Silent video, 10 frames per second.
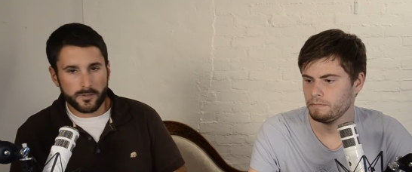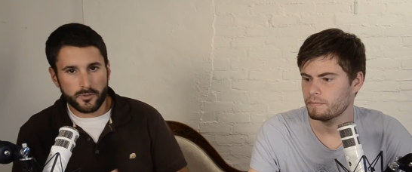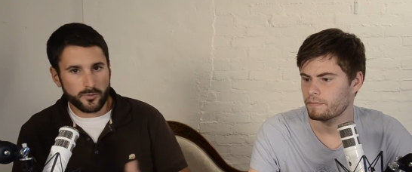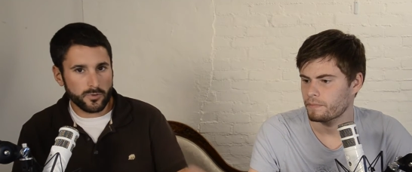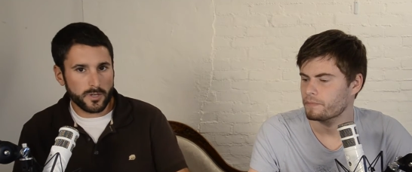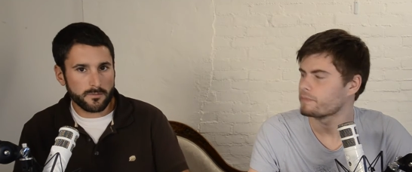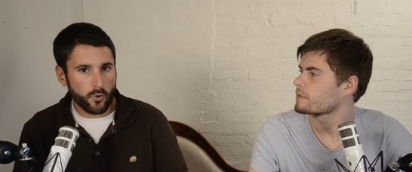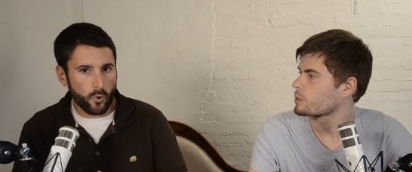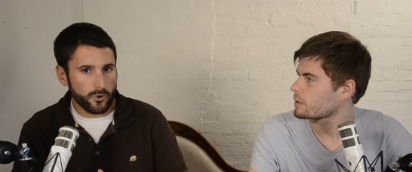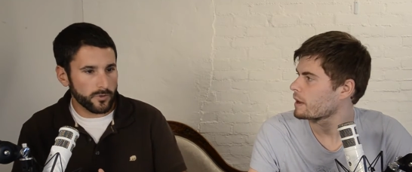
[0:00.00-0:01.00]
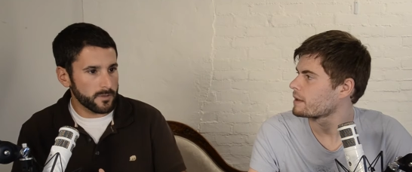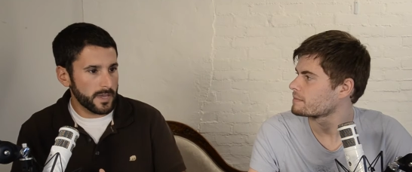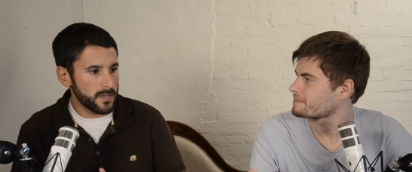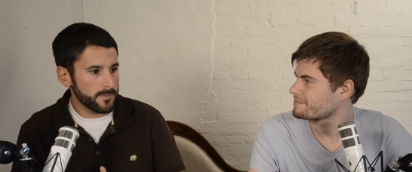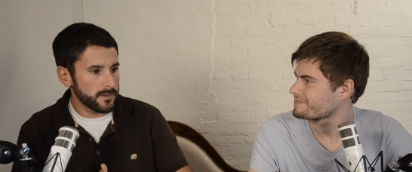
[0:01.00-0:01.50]
Speaker 1: can do a quarterly
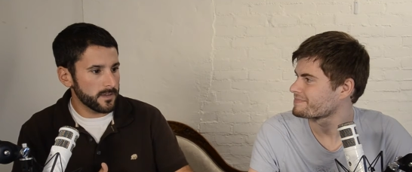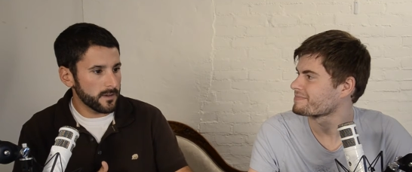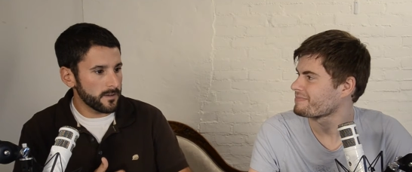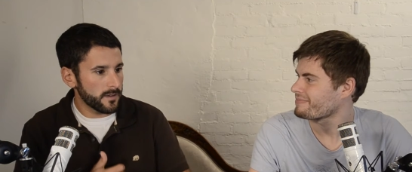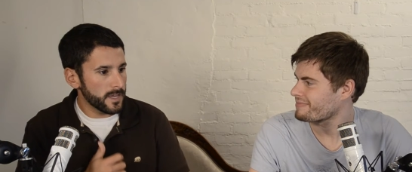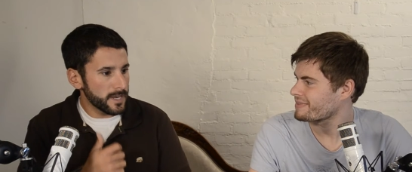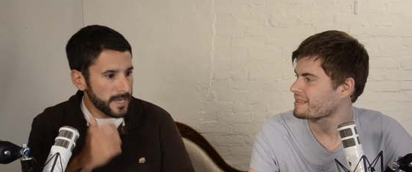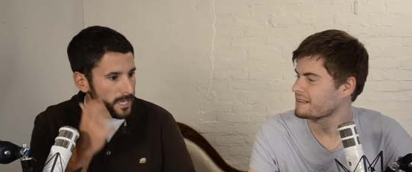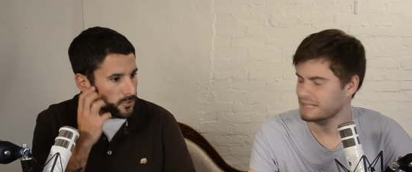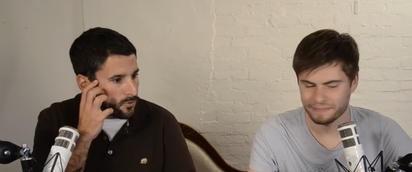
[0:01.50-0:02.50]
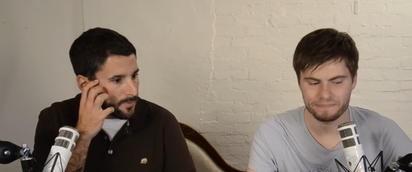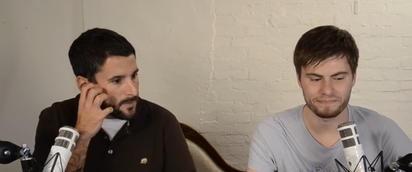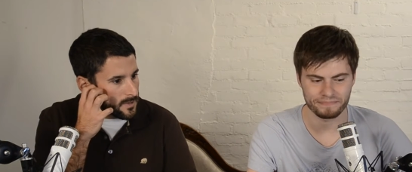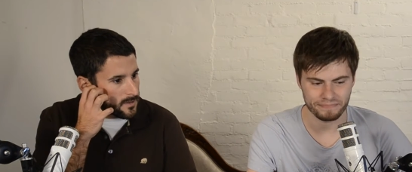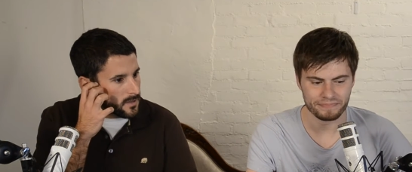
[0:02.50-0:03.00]
payment and an, and an annual mm-hmm.
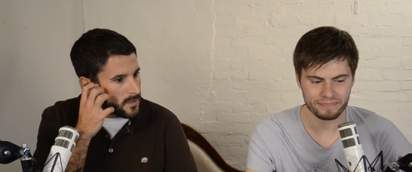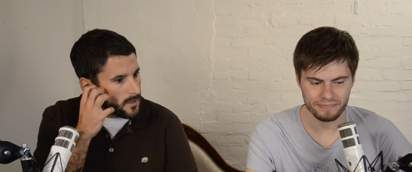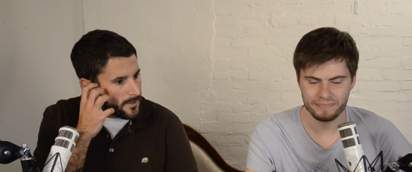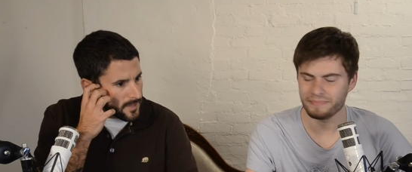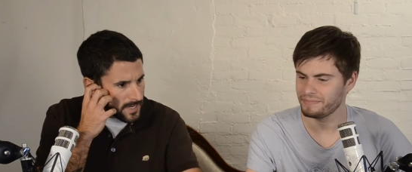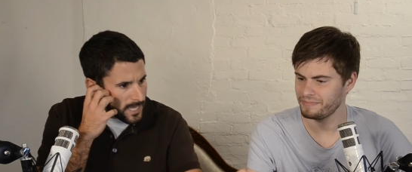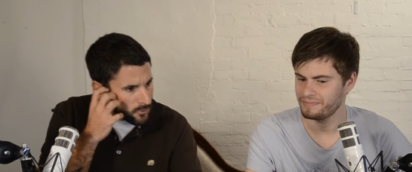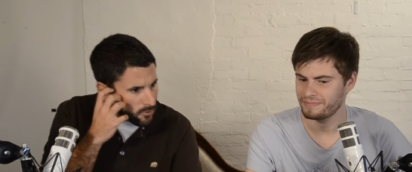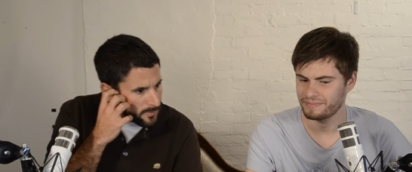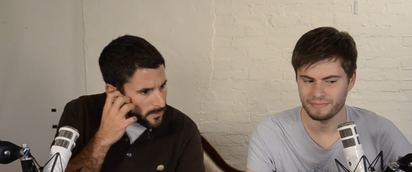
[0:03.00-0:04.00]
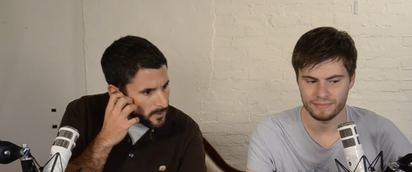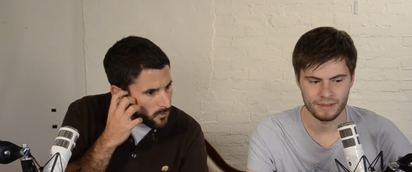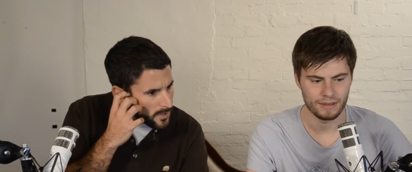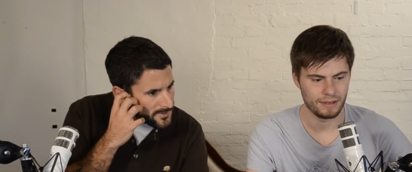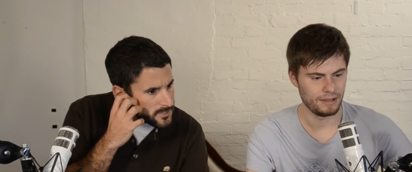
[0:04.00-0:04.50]
payment. Mm-hmm. I think an annual payment
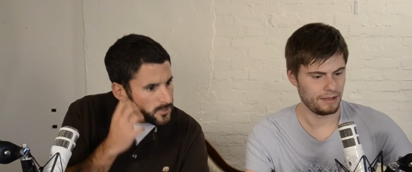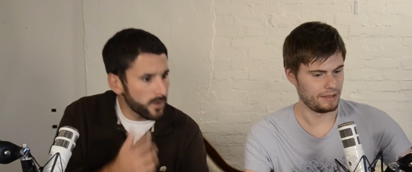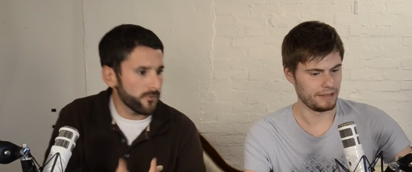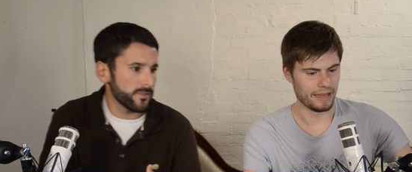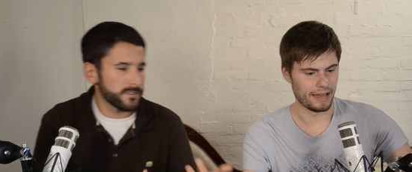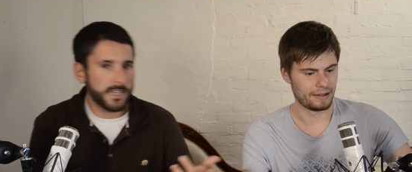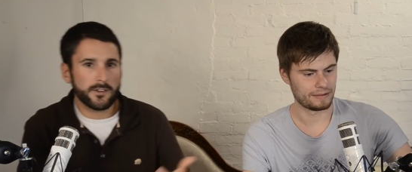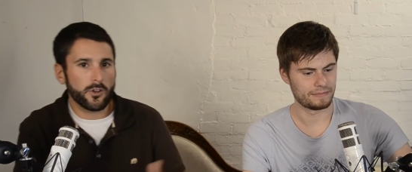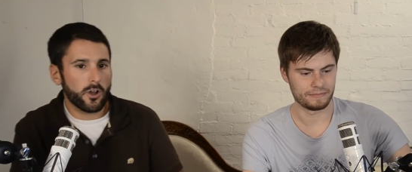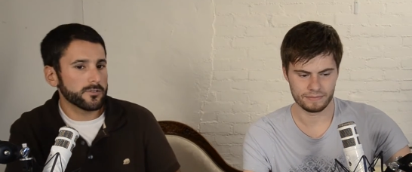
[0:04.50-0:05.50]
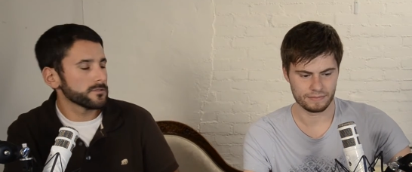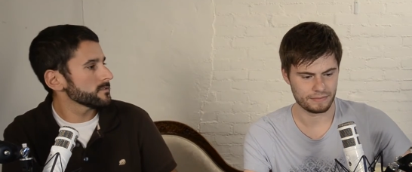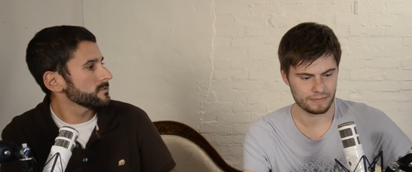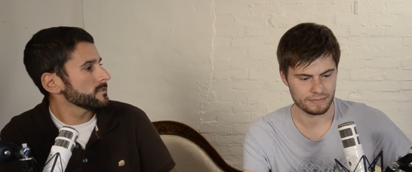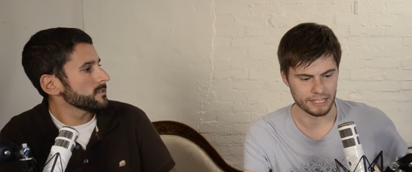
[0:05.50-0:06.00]
runs two hundred and ten
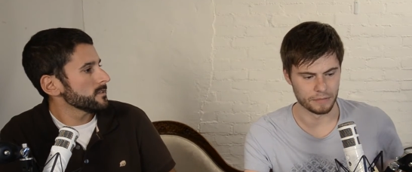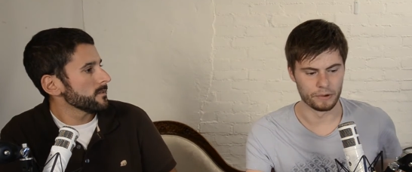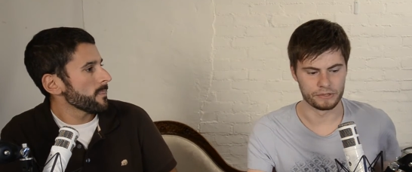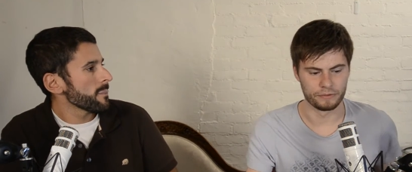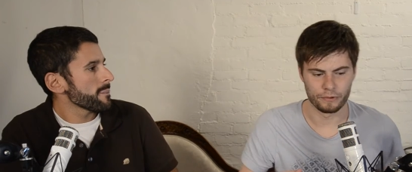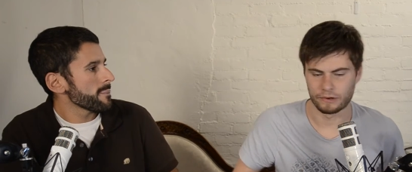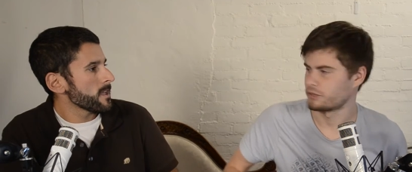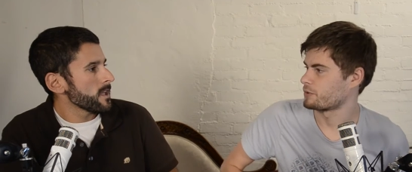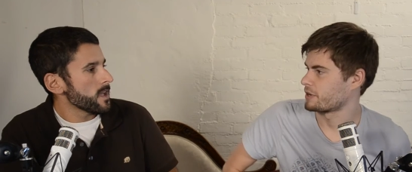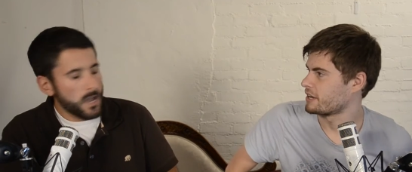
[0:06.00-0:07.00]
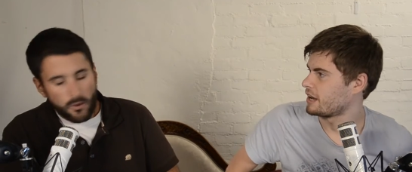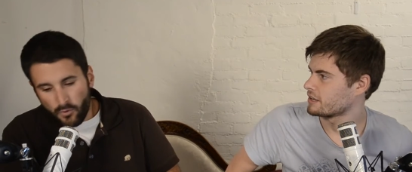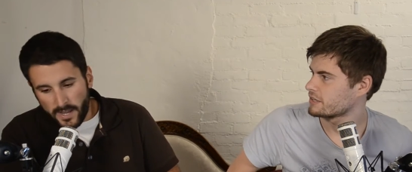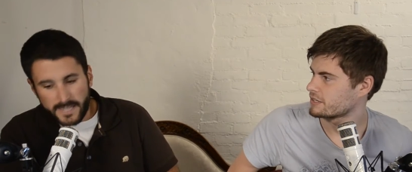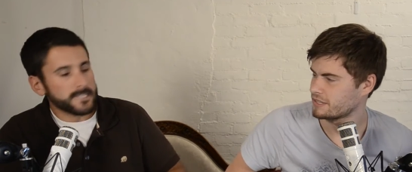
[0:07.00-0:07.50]
dollars,
Speaker 2: yeah. as opposed to four hundred twenty
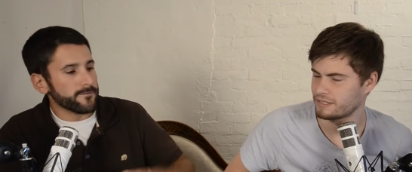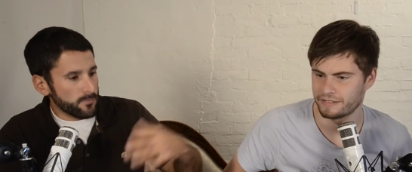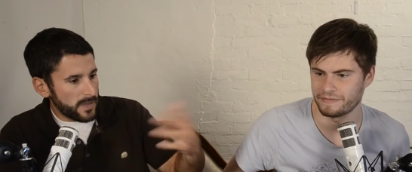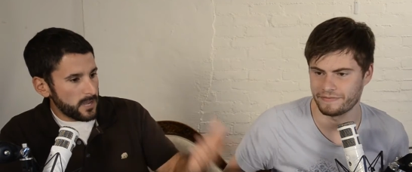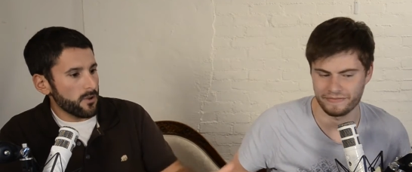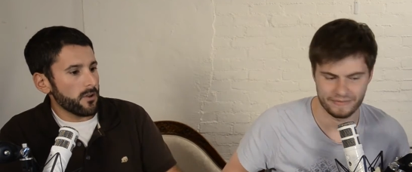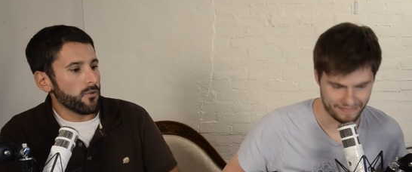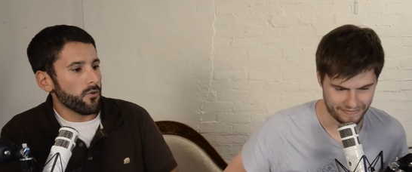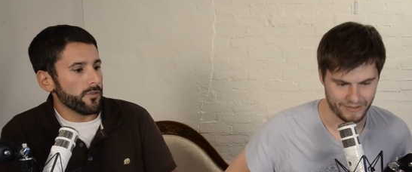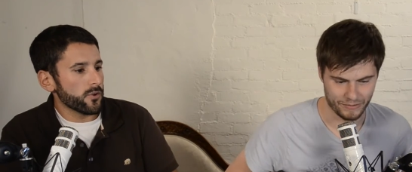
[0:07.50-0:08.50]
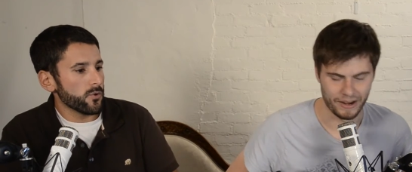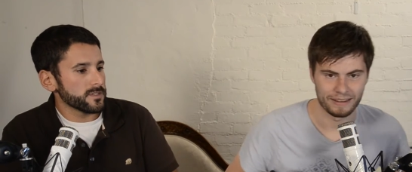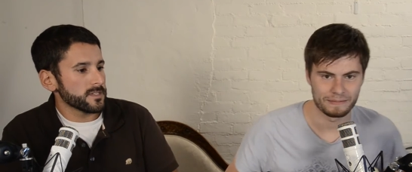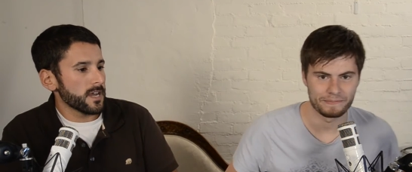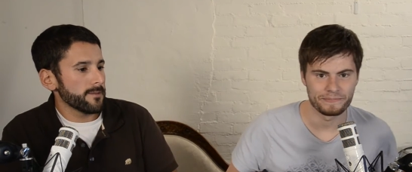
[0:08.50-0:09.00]
dollars. Right, is if
Speaker 1: you pay over the course
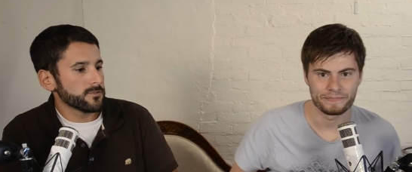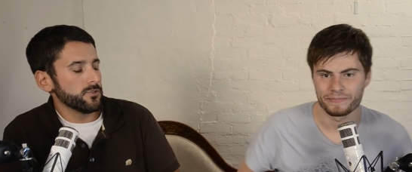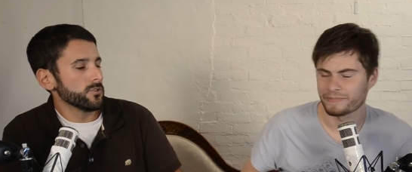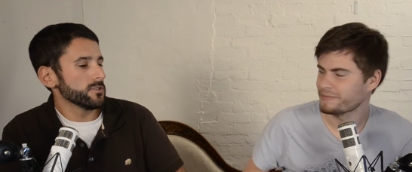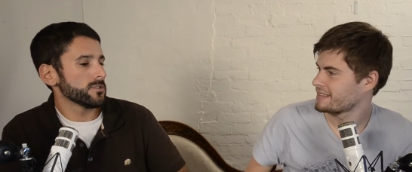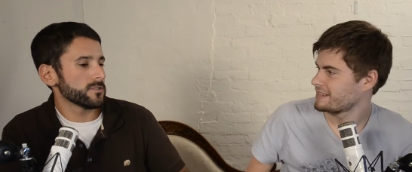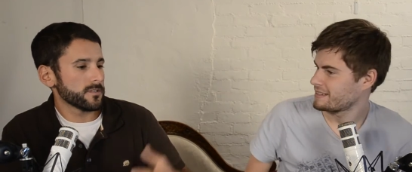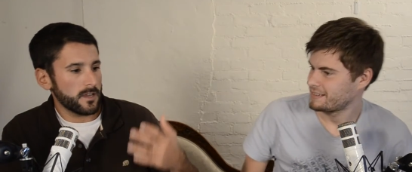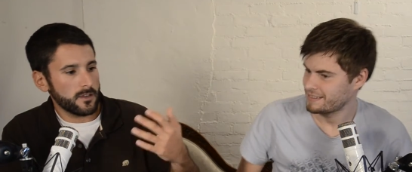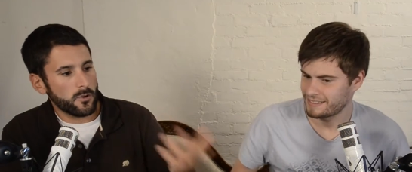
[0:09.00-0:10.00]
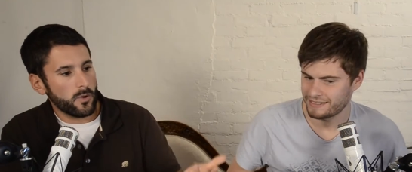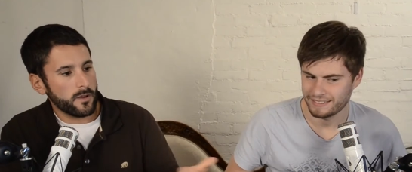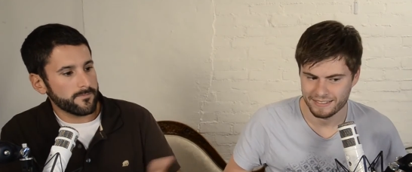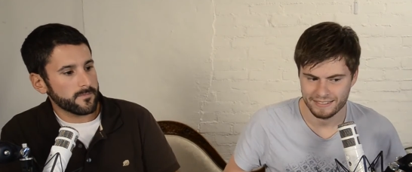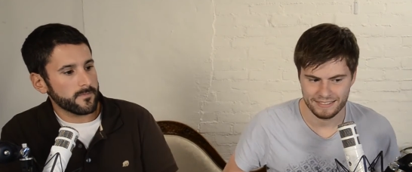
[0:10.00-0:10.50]
right. of time. So you could just say, you know
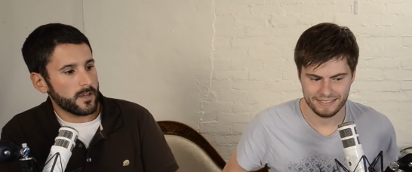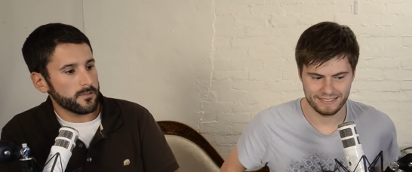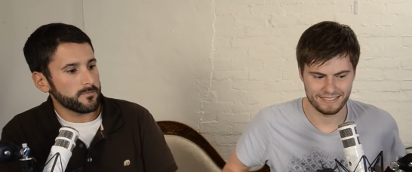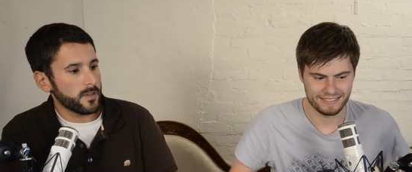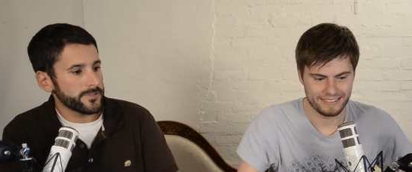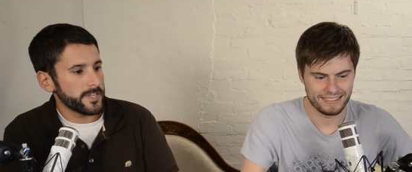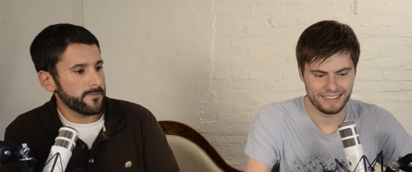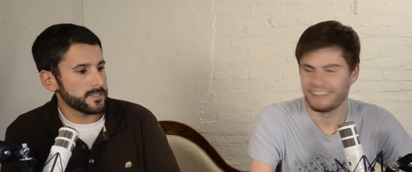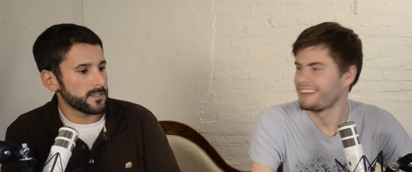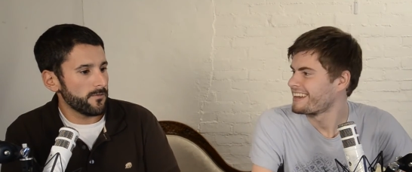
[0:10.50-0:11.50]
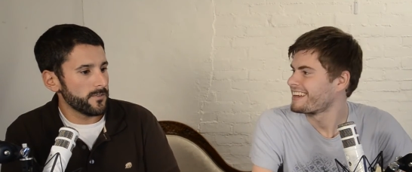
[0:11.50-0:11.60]
what, I'll I'll save myself